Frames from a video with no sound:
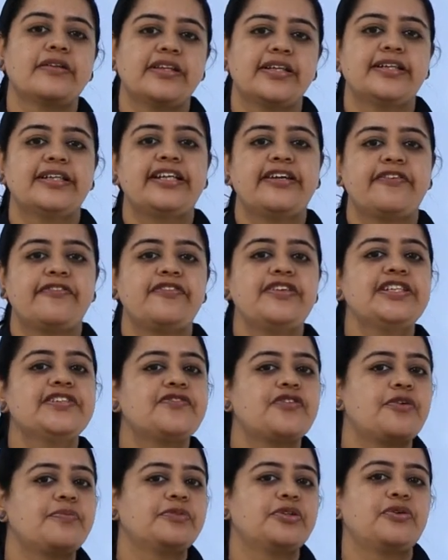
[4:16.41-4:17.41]
the
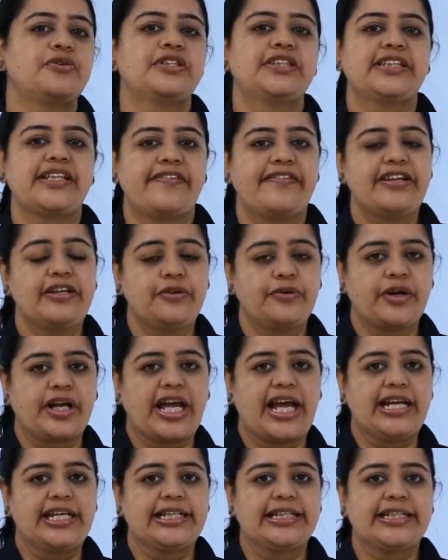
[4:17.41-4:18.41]
difference from those seven
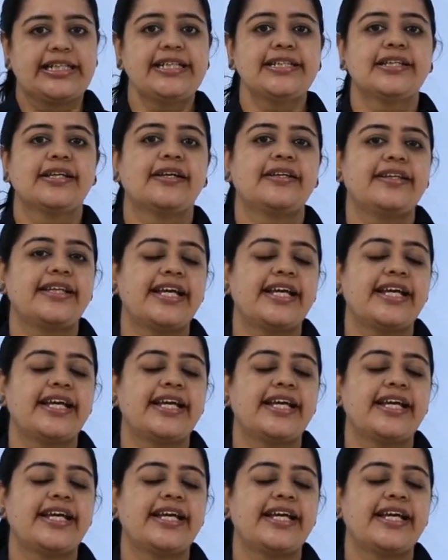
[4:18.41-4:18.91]
localities.